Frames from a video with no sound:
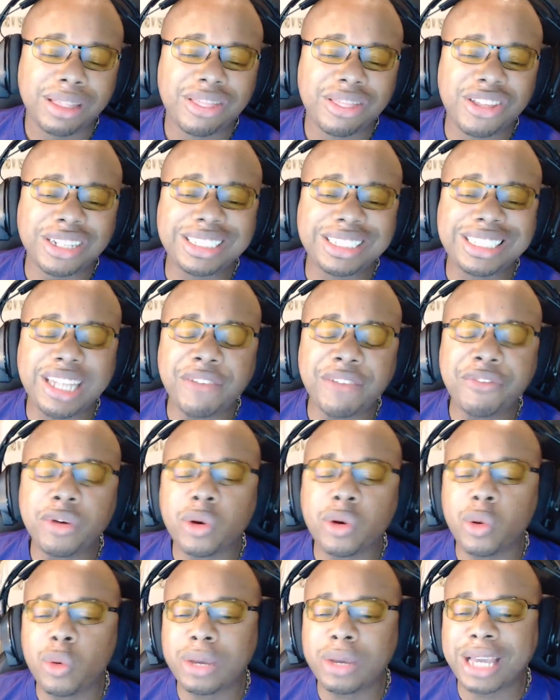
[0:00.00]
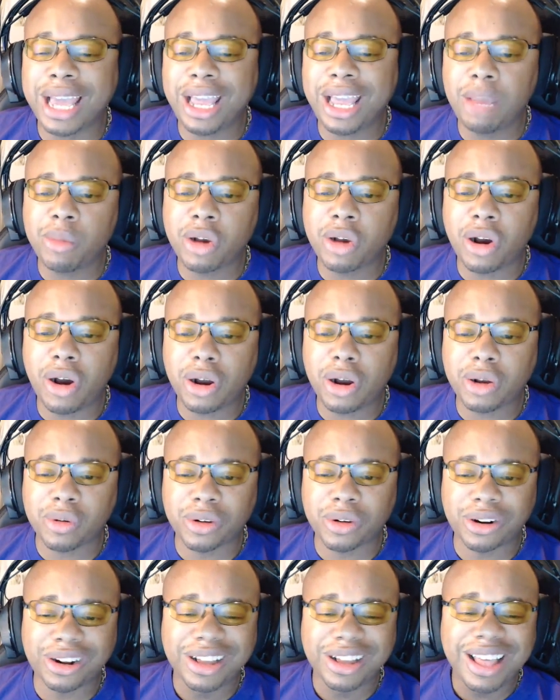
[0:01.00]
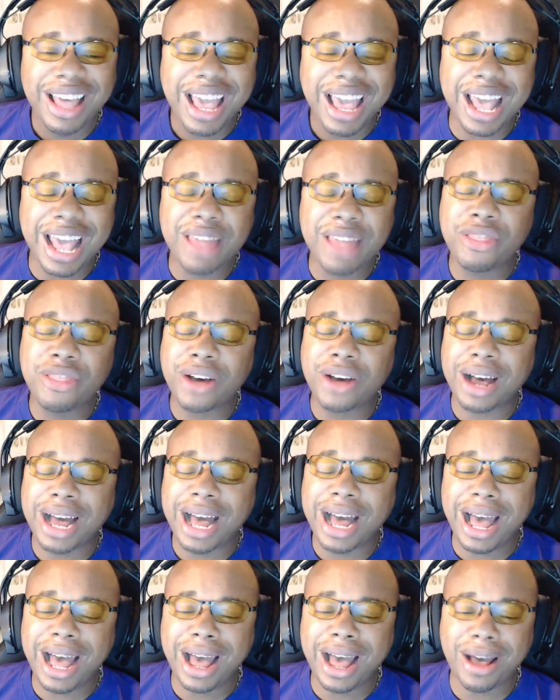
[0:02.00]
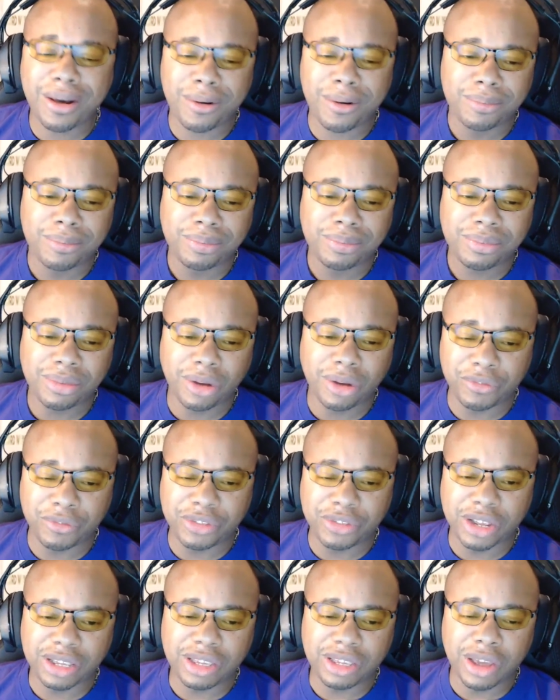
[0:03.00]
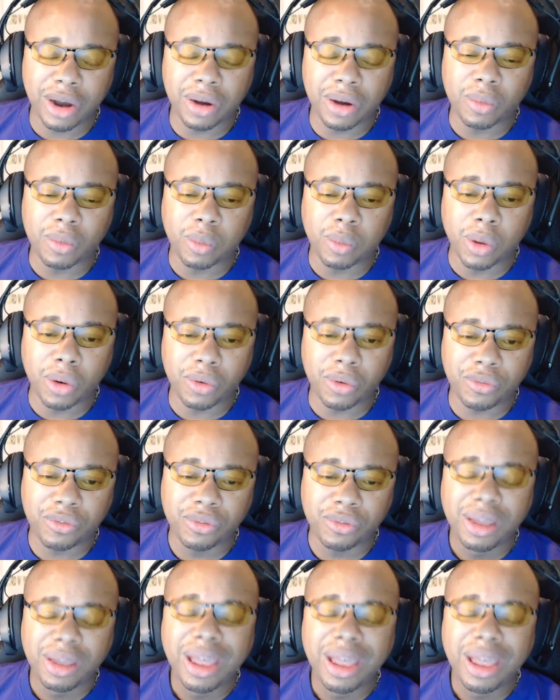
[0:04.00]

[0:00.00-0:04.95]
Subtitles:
the difficult game conqueror, and the how of the young wolf.